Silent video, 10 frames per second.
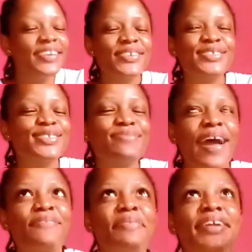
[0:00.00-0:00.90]
YouTube
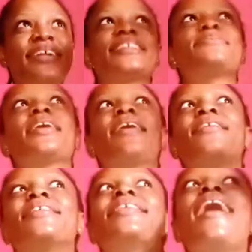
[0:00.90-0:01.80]
have placed me
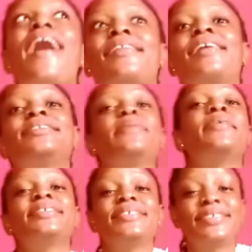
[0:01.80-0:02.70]
on an
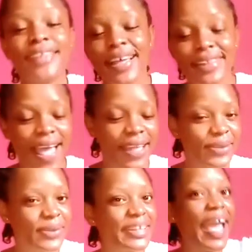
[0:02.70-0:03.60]
Ajebotu standard,
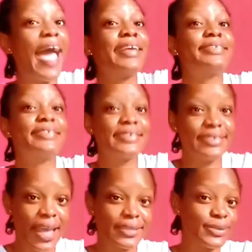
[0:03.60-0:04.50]
on the high
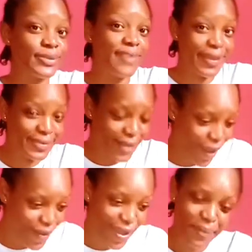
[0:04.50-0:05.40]
standard. So right
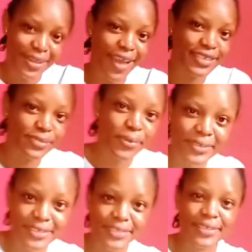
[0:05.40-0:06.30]
now, I'm an
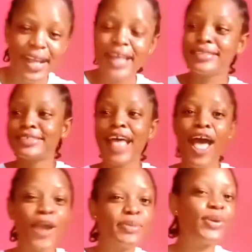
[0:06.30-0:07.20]
Ajebotu. This is
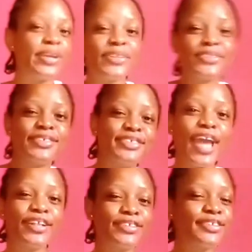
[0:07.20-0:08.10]
how I'm talking on this
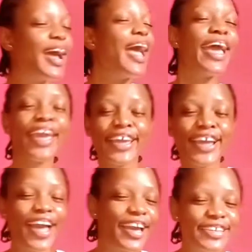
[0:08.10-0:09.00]
channel. Hey
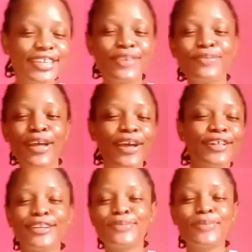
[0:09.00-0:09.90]
guys, I'm not an
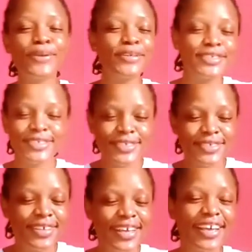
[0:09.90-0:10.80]
Ajebotu,
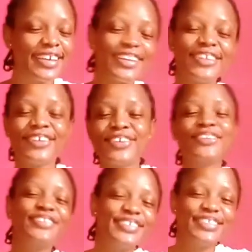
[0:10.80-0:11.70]
you
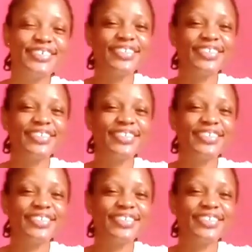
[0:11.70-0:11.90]
know.